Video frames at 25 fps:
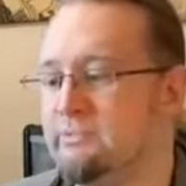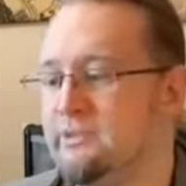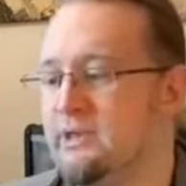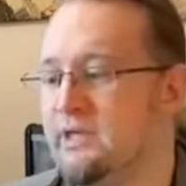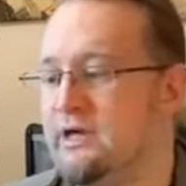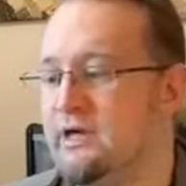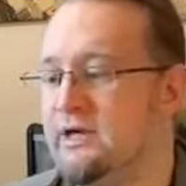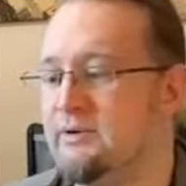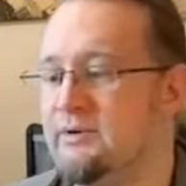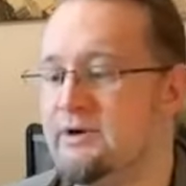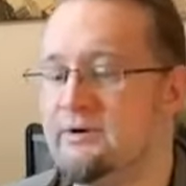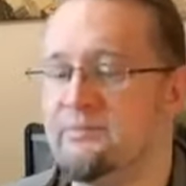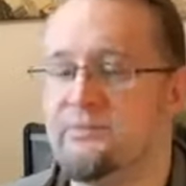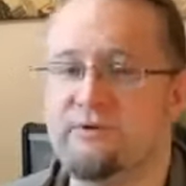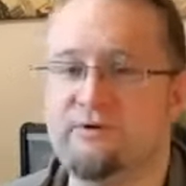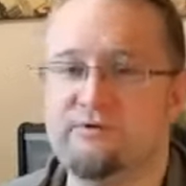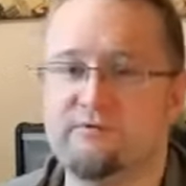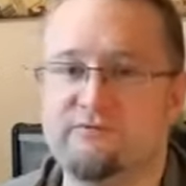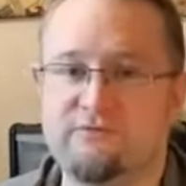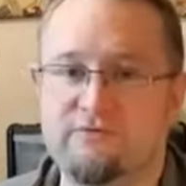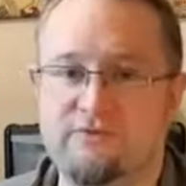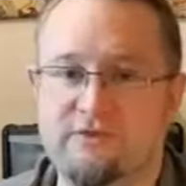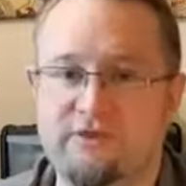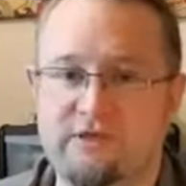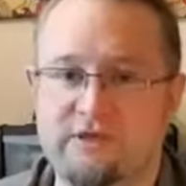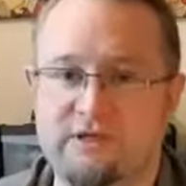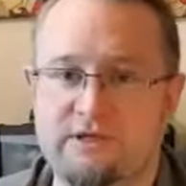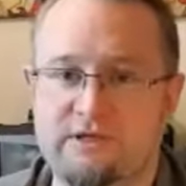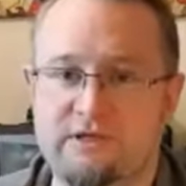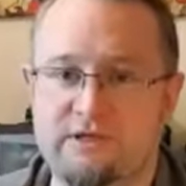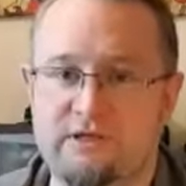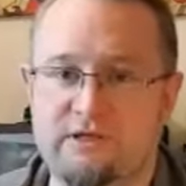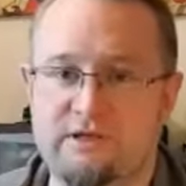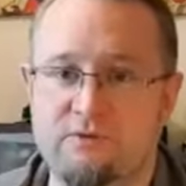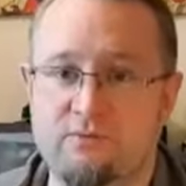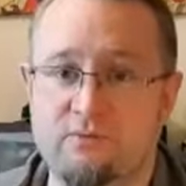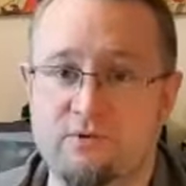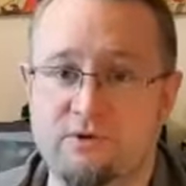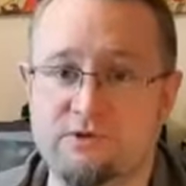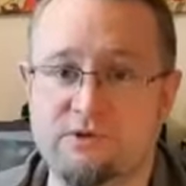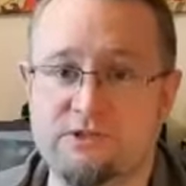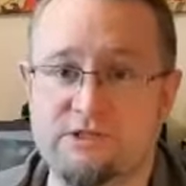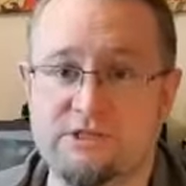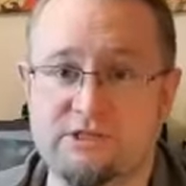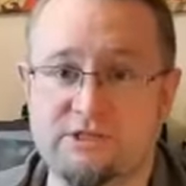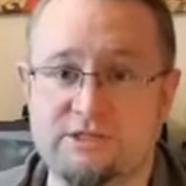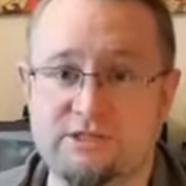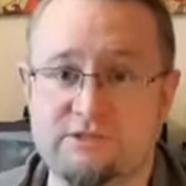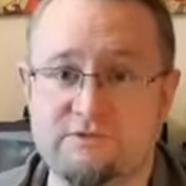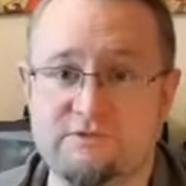I went for the
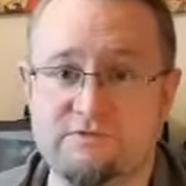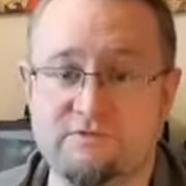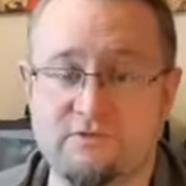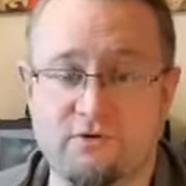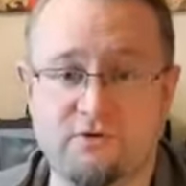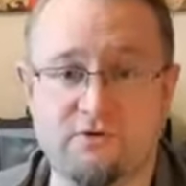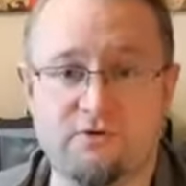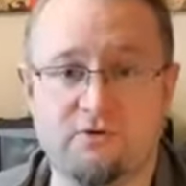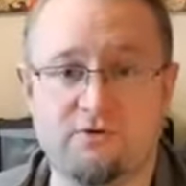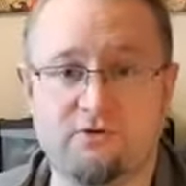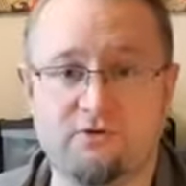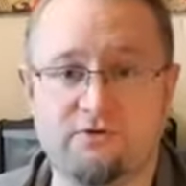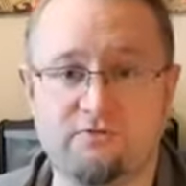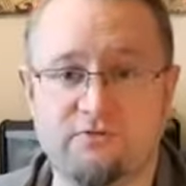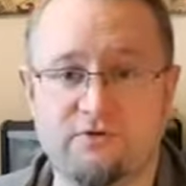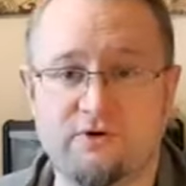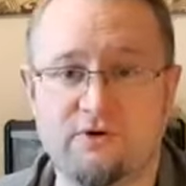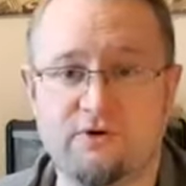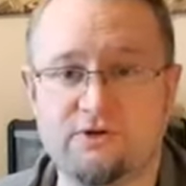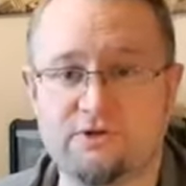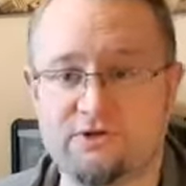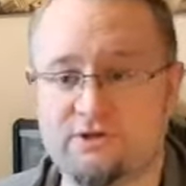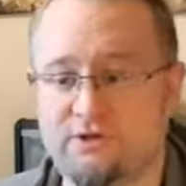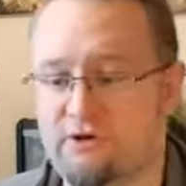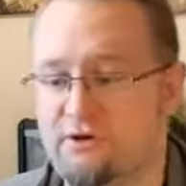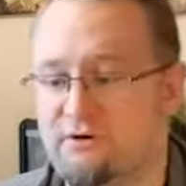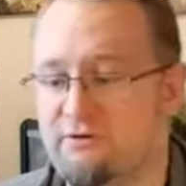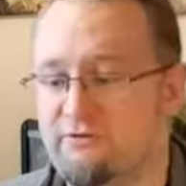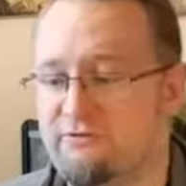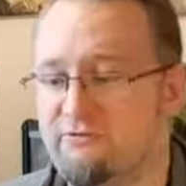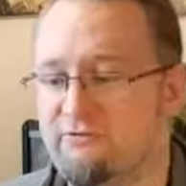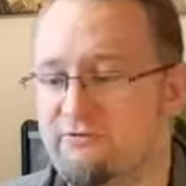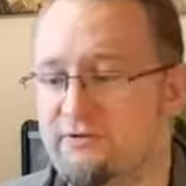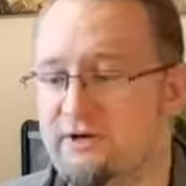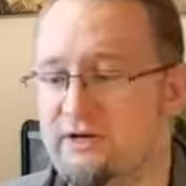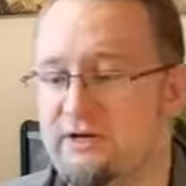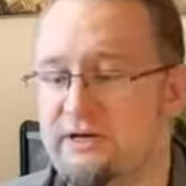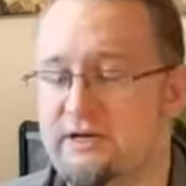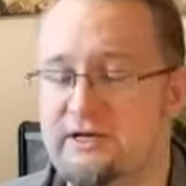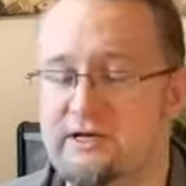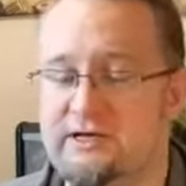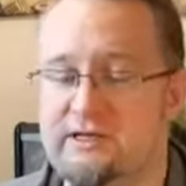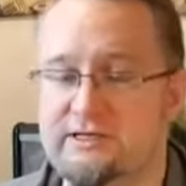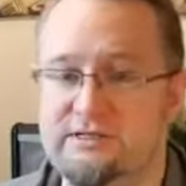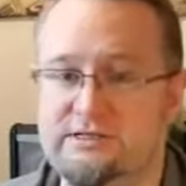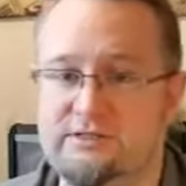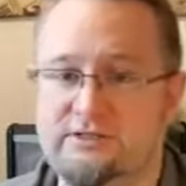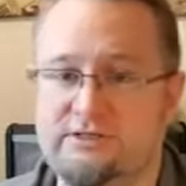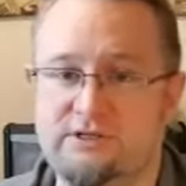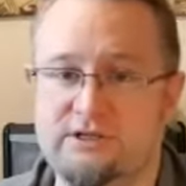164 first off,
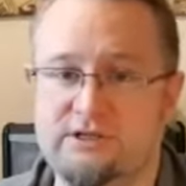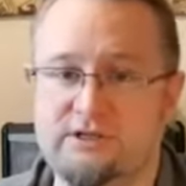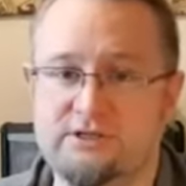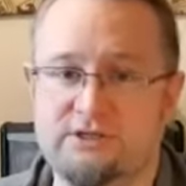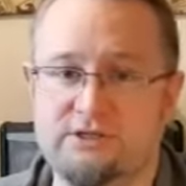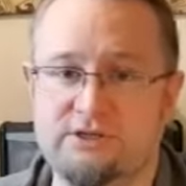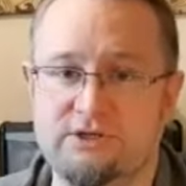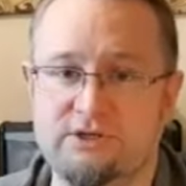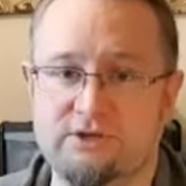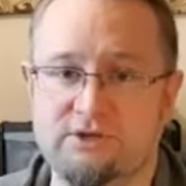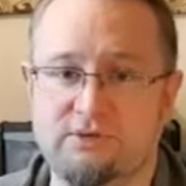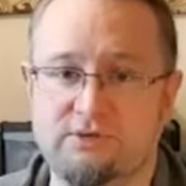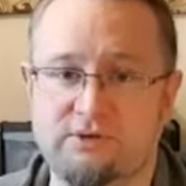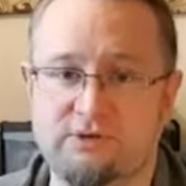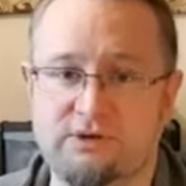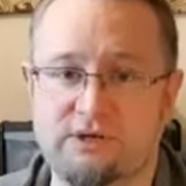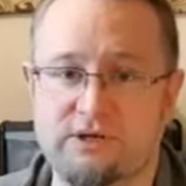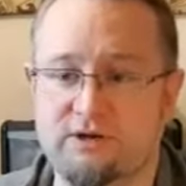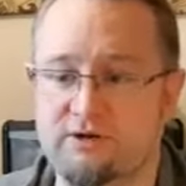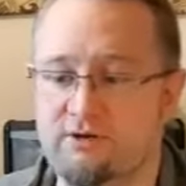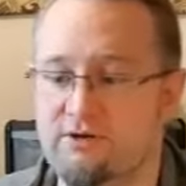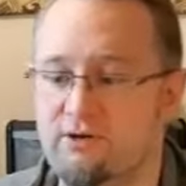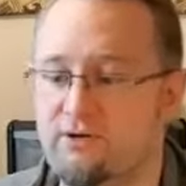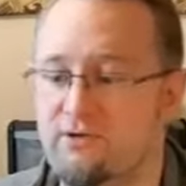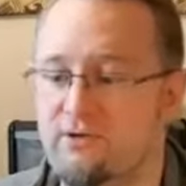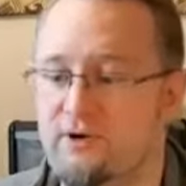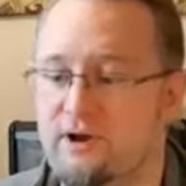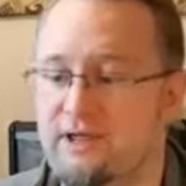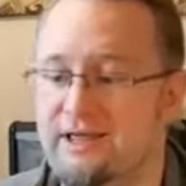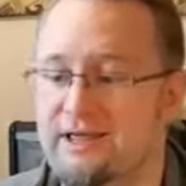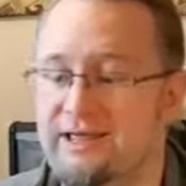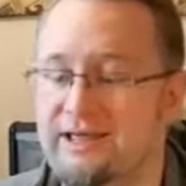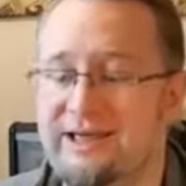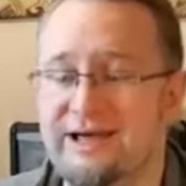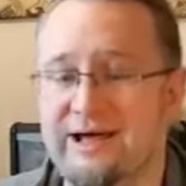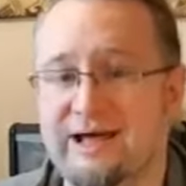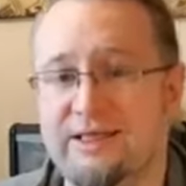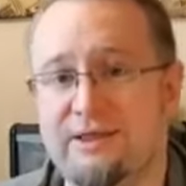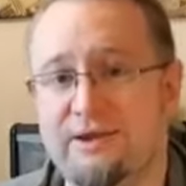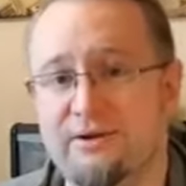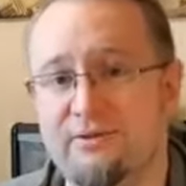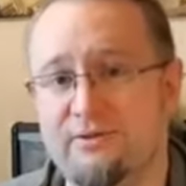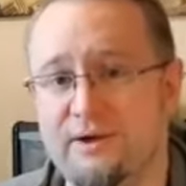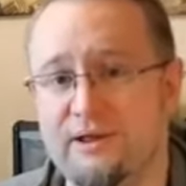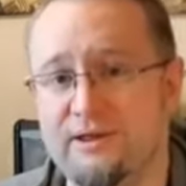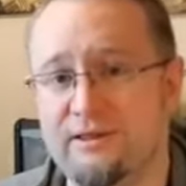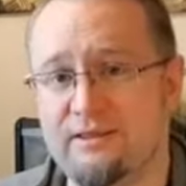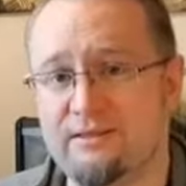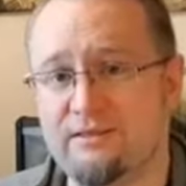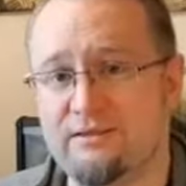and to do the darker grey, and then I
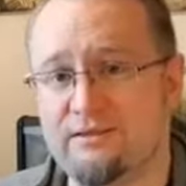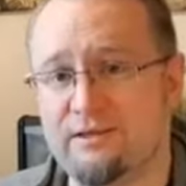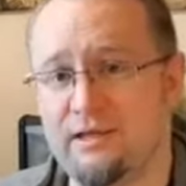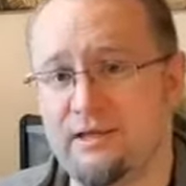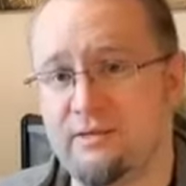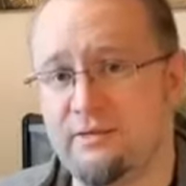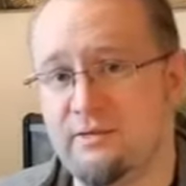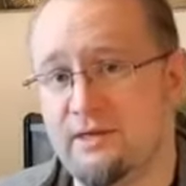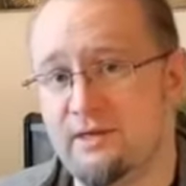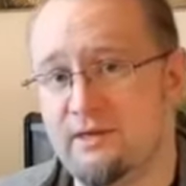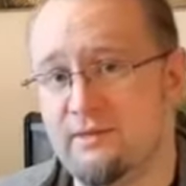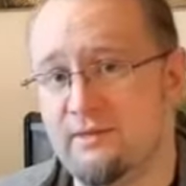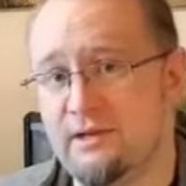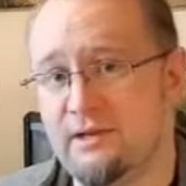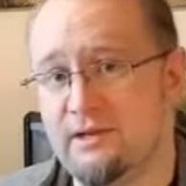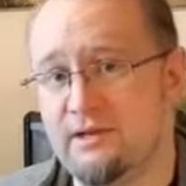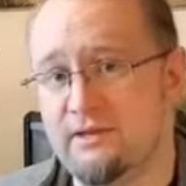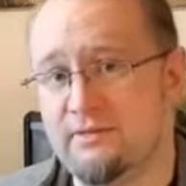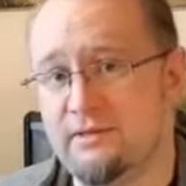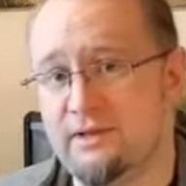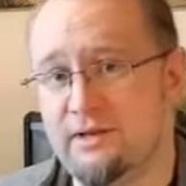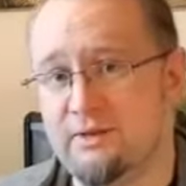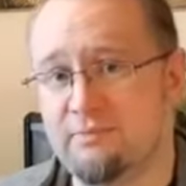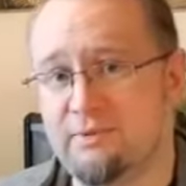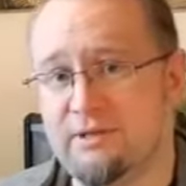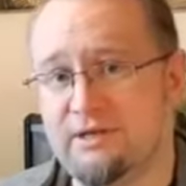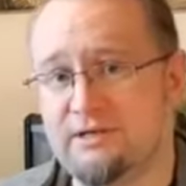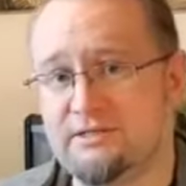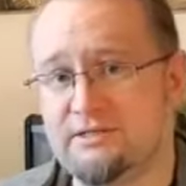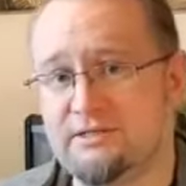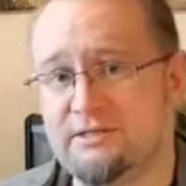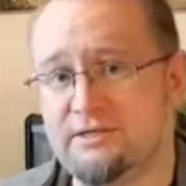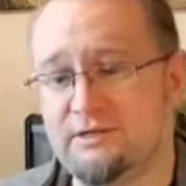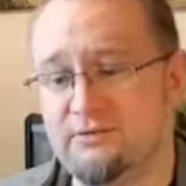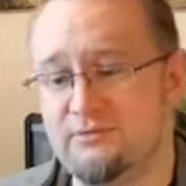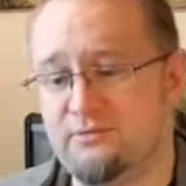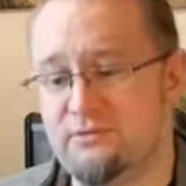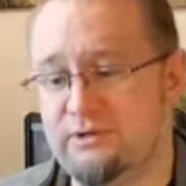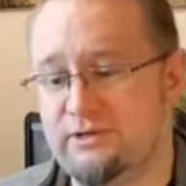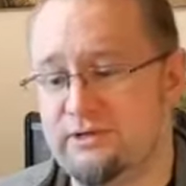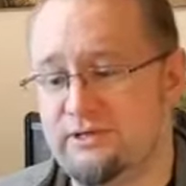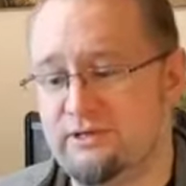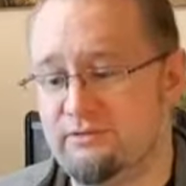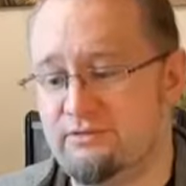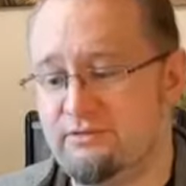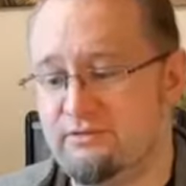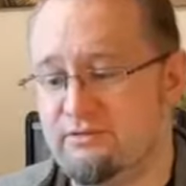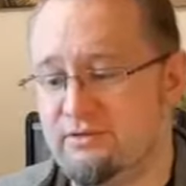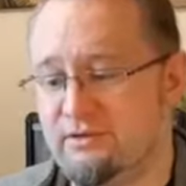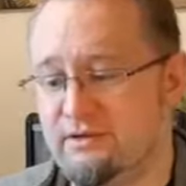went then I blasted it
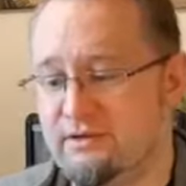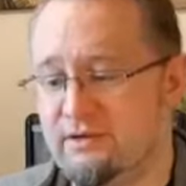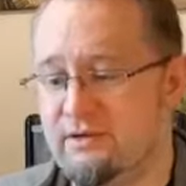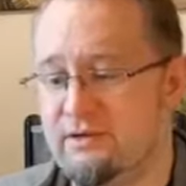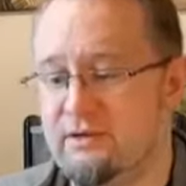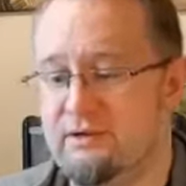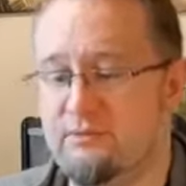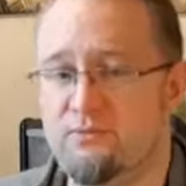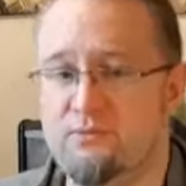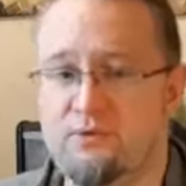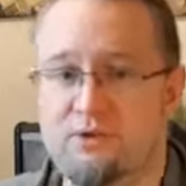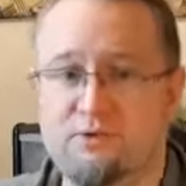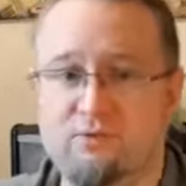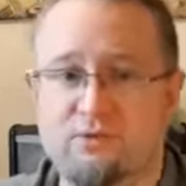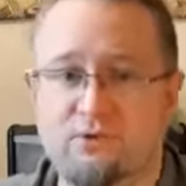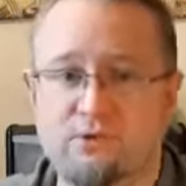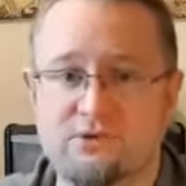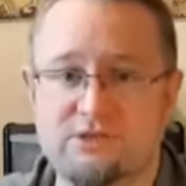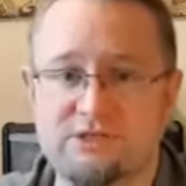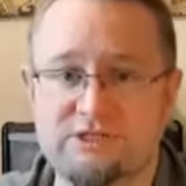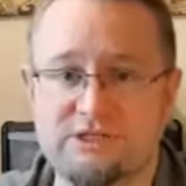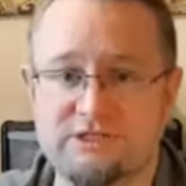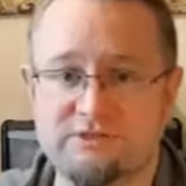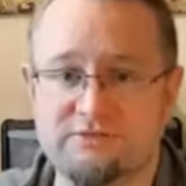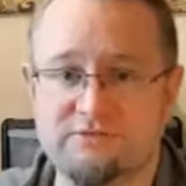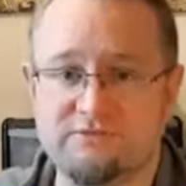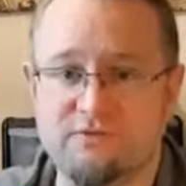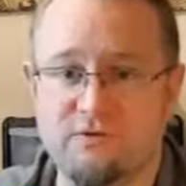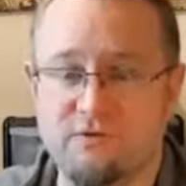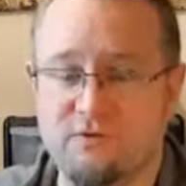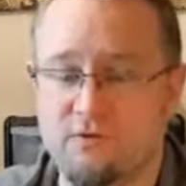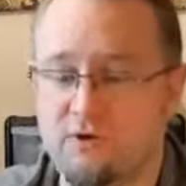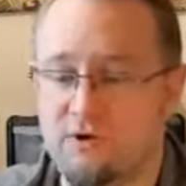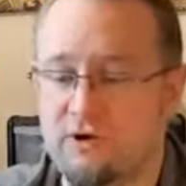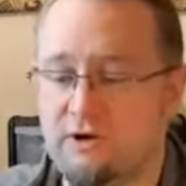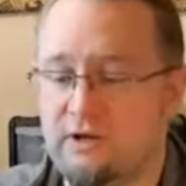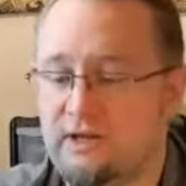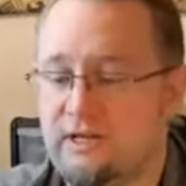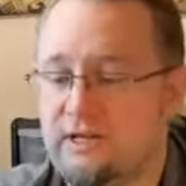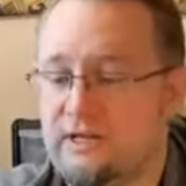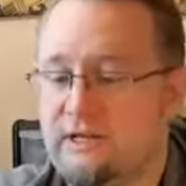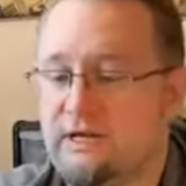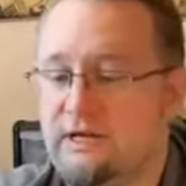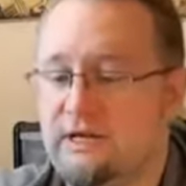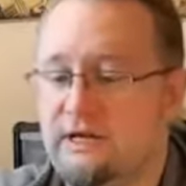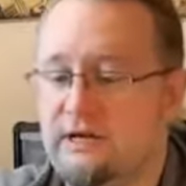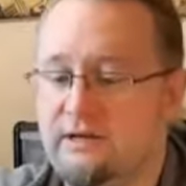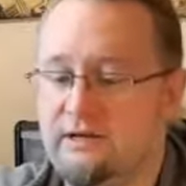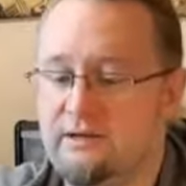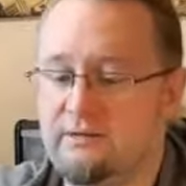with a 164
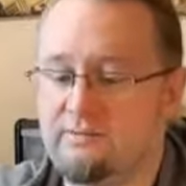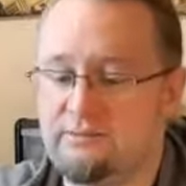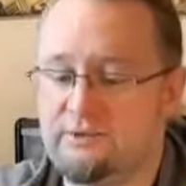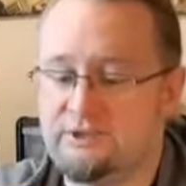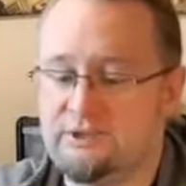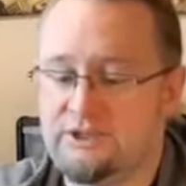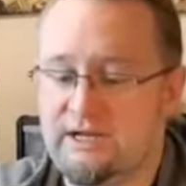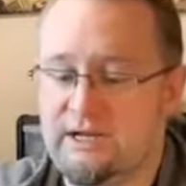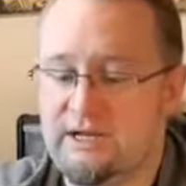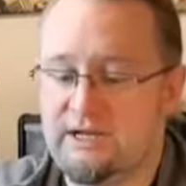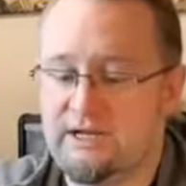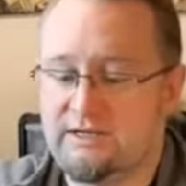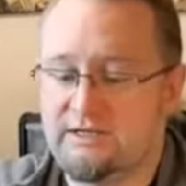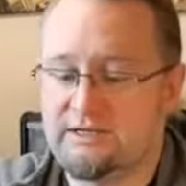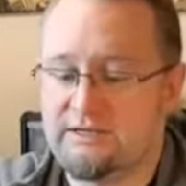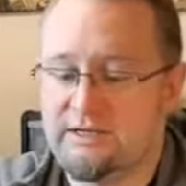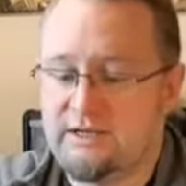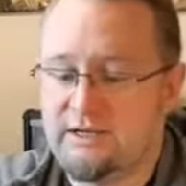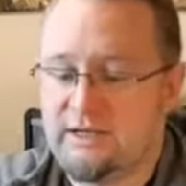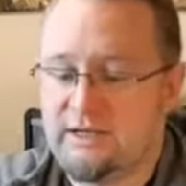shade.